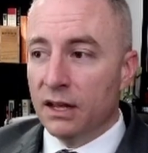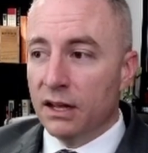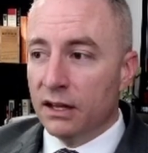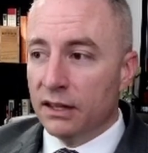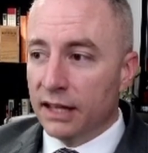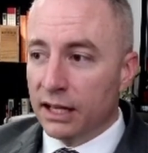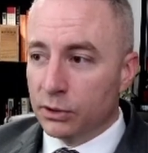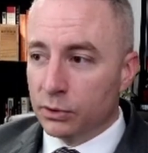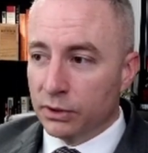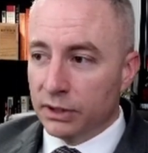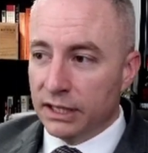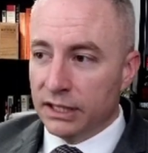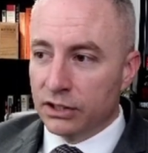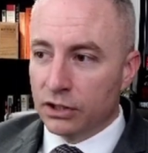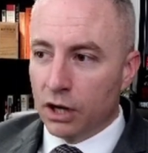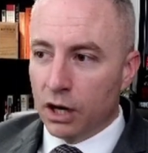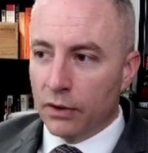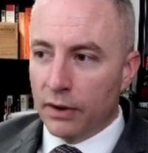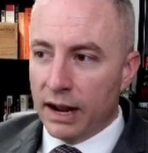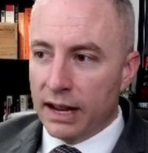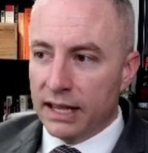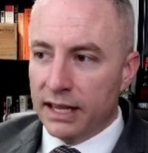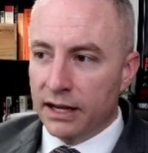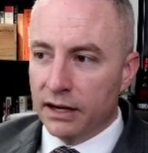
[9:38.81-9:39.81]
That's what these are
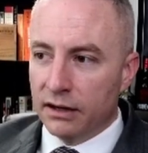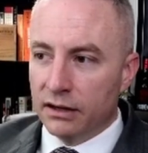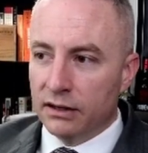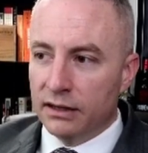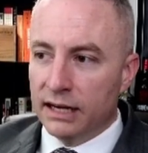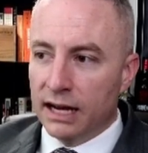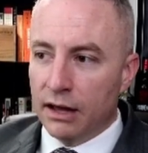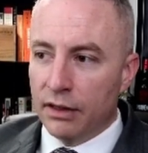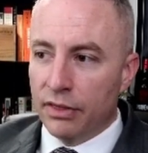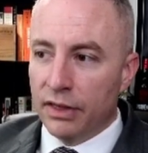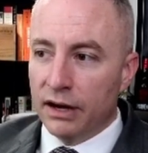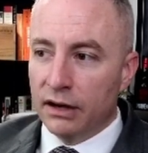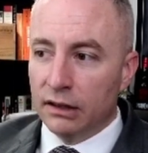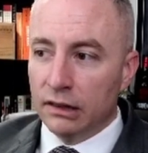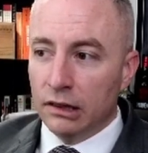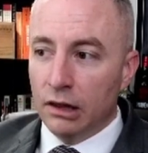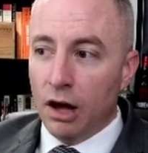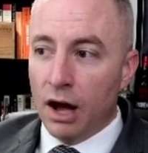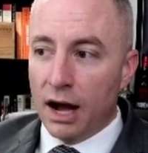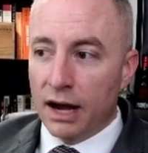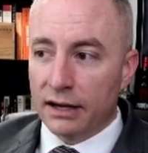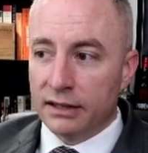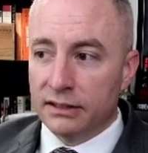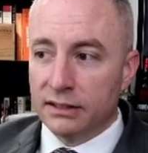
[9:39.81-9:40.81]
right here. Now they're
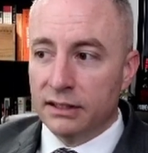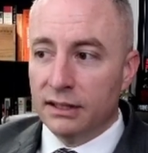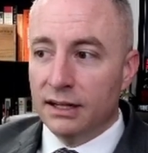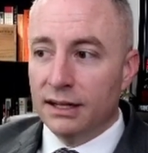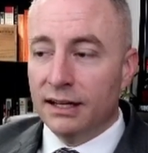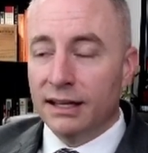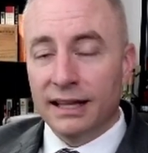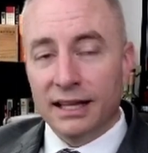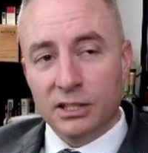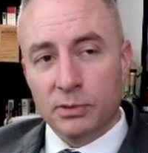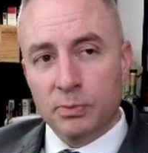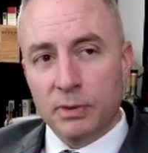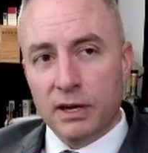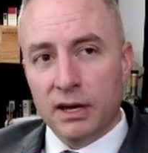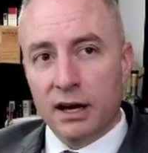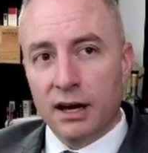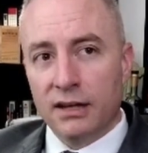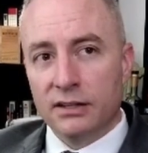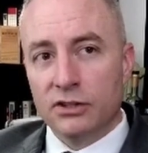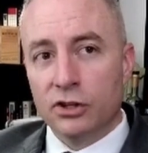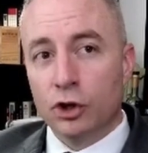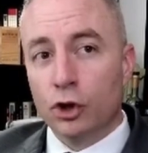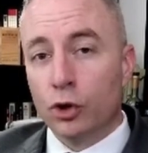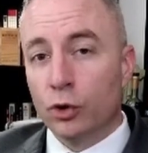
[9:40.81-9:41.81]
locked, and that's
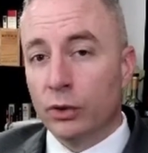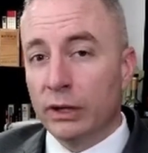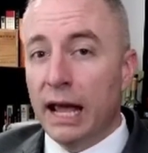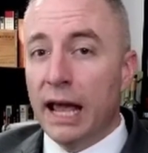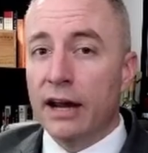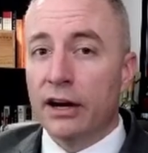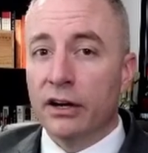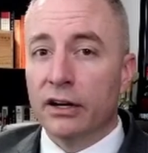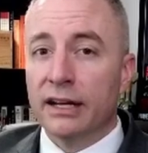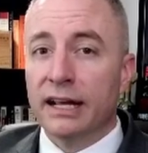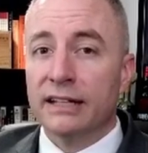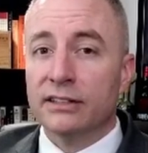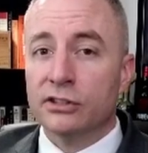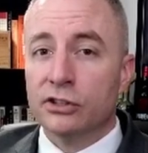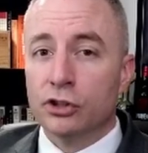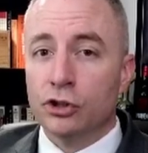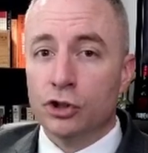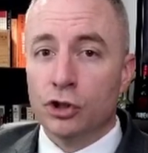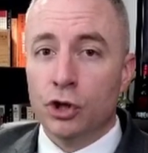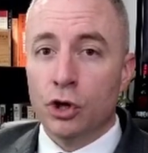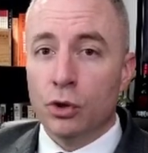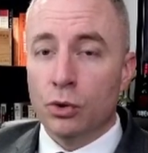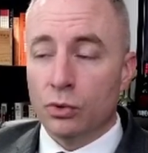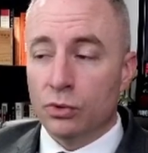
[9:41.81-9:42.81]
because the creator gets to
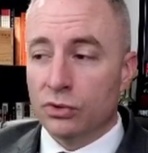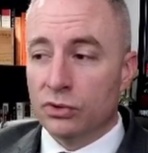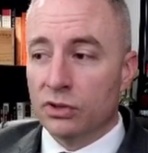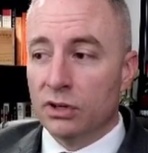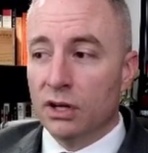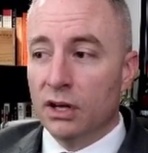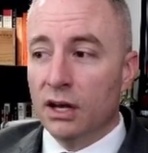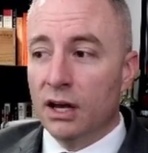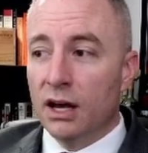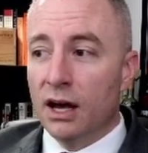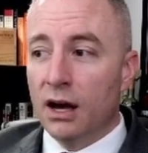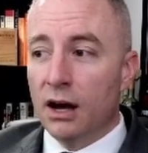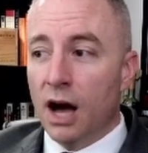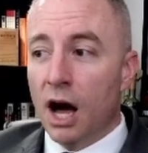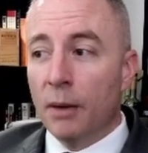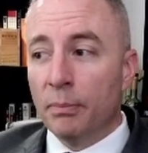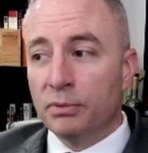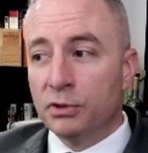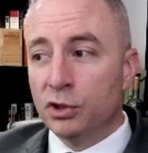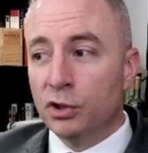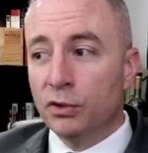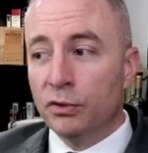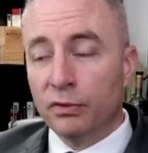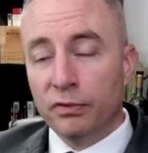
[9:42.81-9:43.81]
choose up
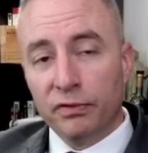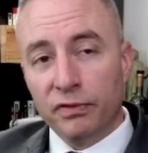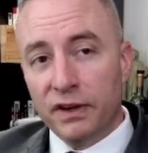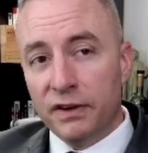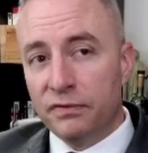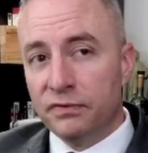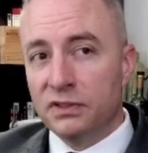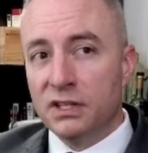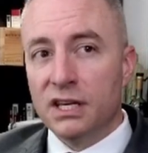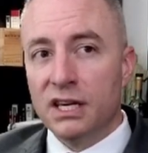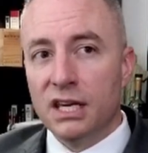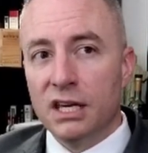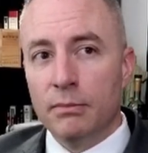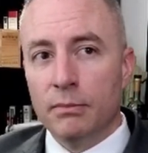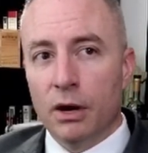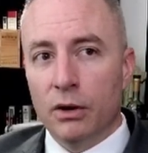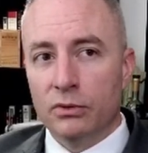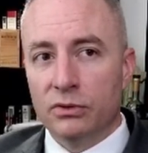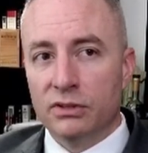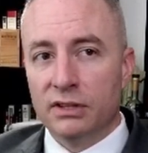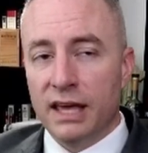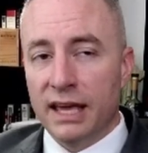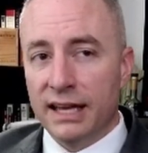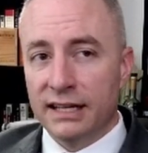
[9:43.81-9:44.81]
to 50
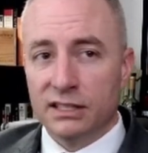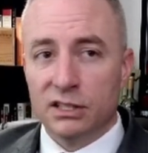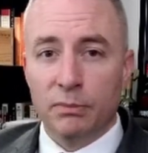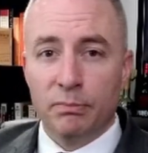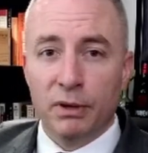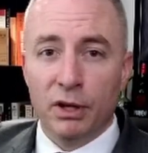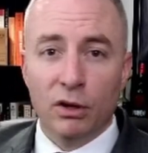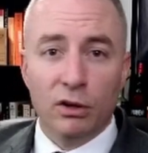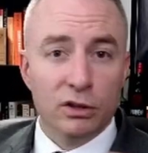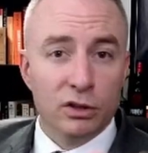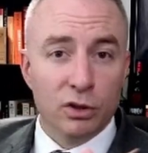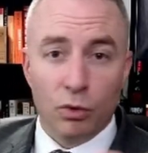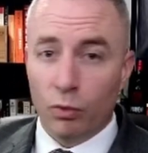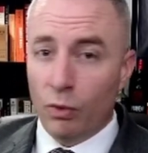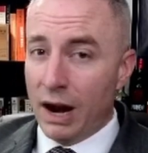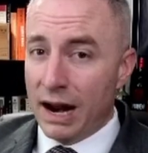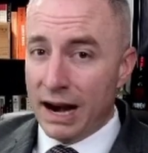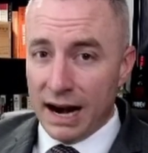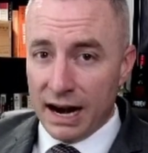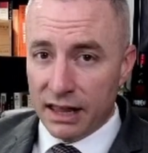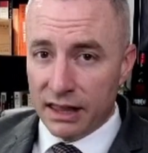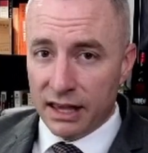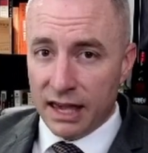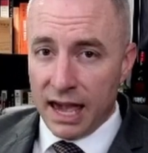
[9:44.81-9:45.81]
emotes they get to build right
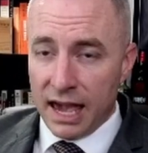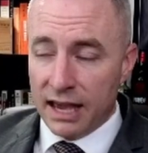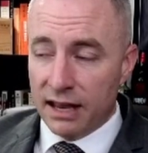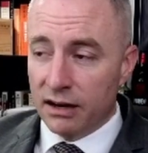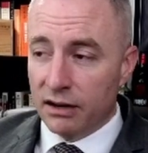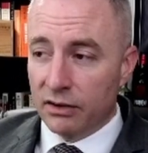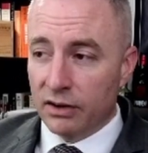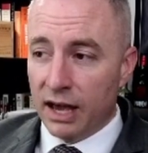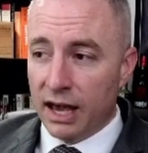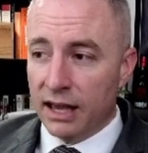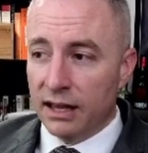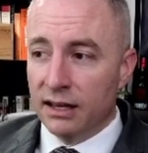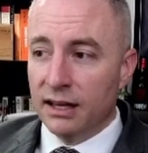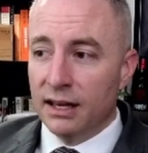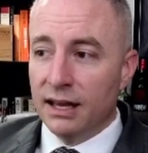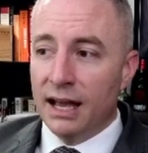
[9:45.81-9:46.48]
out of the gate, okay?